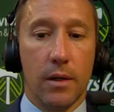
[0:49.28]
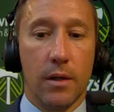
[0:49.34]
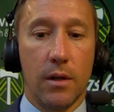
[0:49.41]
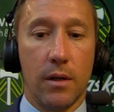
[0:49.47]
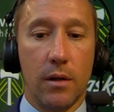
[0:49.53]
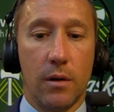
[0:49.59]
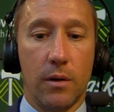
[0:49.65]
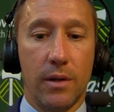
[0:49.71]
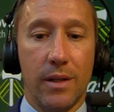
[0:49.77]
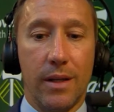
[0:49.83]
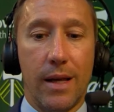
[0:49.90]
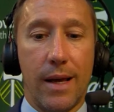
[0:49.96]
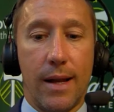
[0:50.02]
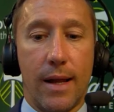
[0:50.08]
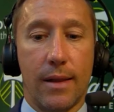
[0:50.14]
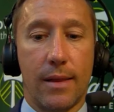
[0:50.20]
you know, and
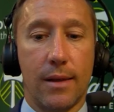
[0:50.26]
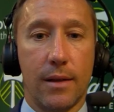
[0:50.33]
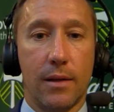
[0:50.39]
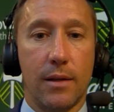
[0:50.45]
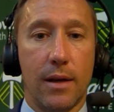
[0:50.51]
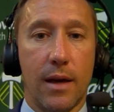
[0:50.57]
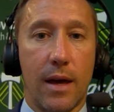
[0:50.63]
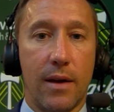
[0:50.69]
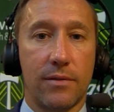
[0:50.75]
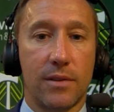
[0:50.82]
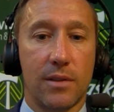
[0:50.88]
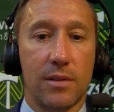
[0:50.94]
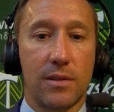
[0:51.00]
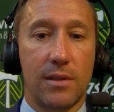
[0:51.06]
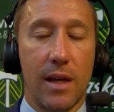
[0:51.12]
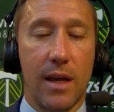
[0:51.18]
yet I think you have
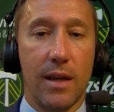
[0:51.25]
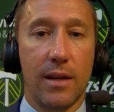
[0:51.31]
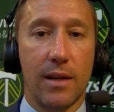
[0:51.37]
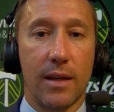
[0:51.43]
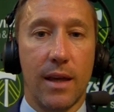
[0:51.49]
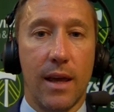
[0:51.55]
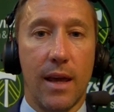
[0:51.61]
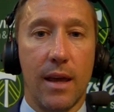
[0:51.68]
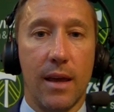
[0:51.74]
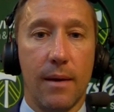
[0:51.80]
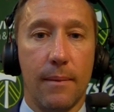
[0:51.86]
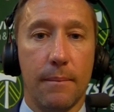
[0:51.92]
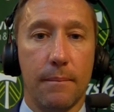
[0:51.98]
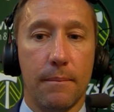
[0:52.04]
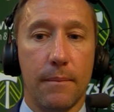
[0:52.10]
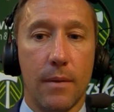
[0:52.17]
to stay in a
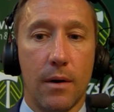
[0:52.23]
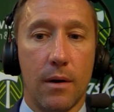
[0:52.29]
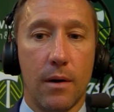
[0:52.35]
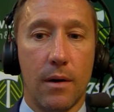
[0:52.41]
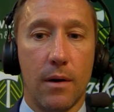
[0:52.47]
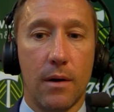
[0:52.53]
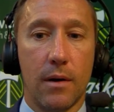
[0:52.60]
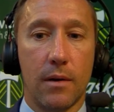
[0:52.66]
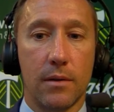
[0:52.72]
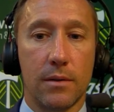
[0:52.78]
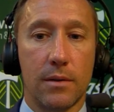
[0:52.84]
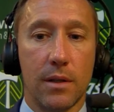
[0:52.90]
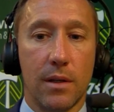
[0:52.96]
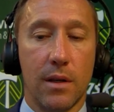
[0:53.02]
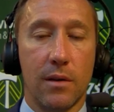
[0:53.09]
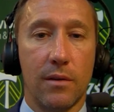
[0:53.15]
game uh,
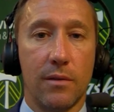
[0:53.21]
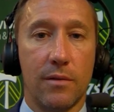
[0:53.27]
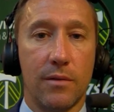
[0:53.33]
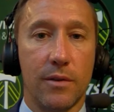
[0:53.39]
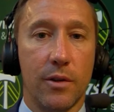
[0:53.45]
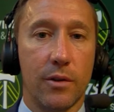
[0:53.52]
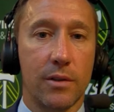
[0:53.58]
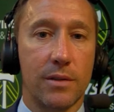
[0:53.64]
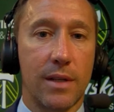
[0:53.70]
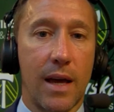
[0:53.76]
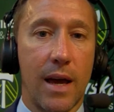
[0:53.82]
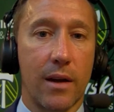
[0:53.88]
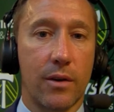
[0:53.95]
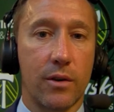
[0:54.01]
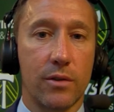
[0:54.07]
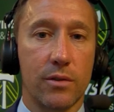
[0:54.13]
to give your
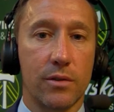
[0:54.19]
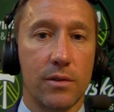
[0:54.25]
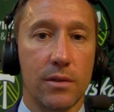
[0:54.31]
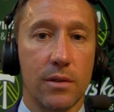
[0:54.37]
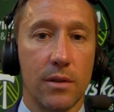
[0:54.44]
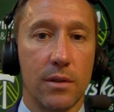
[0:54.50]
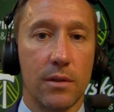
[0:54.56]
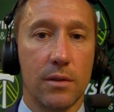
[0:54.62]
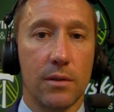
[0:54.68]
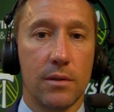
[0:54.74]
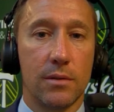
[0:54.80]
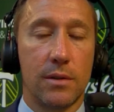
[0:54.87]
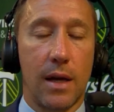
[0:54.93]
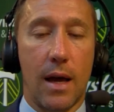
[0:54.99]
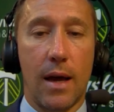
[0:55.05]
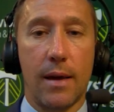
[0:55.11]
attackers
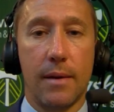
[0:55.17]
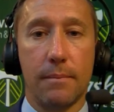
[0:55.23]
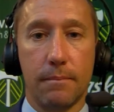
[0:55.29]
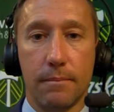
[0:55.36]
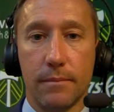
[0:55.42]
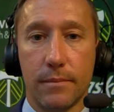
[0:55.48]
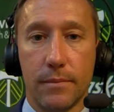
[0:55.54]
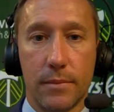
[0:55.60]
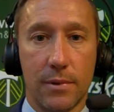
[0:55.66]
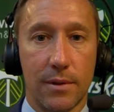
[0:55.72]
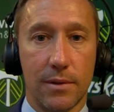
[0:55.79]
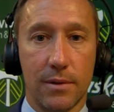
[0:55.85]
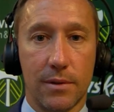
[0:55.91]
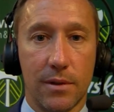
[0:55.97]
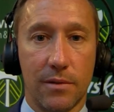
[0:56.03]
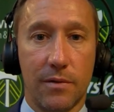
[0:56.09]
time
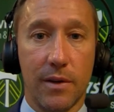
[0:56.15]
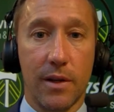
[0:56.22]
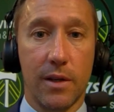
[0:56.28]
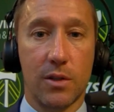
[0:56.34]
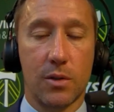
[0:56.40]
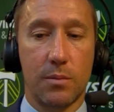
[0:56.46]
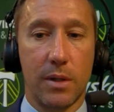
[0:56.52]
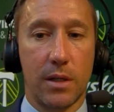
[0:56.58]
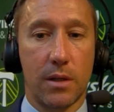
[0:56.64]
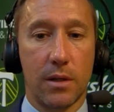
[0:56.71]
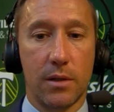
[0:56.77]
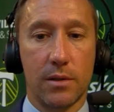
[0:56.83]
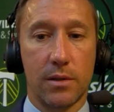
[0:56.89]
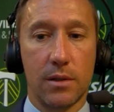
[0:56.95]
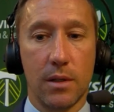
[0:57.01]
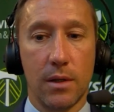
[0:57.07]
to, to finish
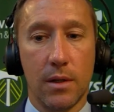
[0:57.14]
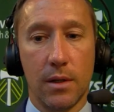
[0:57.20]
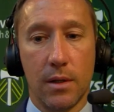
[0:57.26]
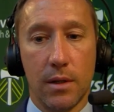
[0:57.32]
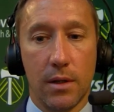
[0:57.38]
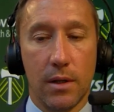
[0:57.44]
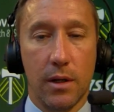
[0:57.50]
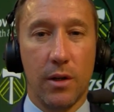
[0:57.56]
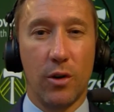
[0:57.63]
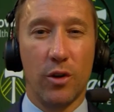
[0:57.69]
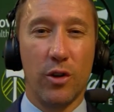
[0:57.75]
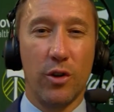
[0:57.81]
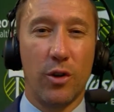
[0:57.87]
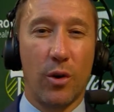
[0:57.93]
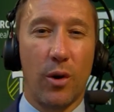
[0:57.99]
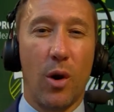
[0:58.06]
because you know
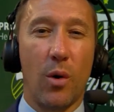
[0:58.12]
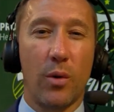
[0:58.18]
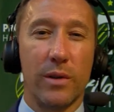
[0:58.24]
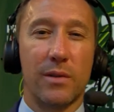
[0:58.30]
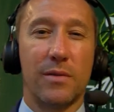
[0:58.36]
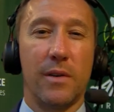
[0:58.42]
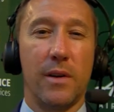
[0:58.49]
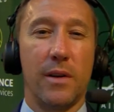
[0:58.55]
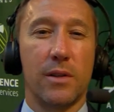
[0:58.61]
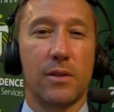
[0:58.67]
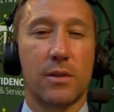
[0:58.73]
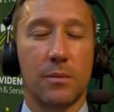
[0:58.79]
you don't always finish.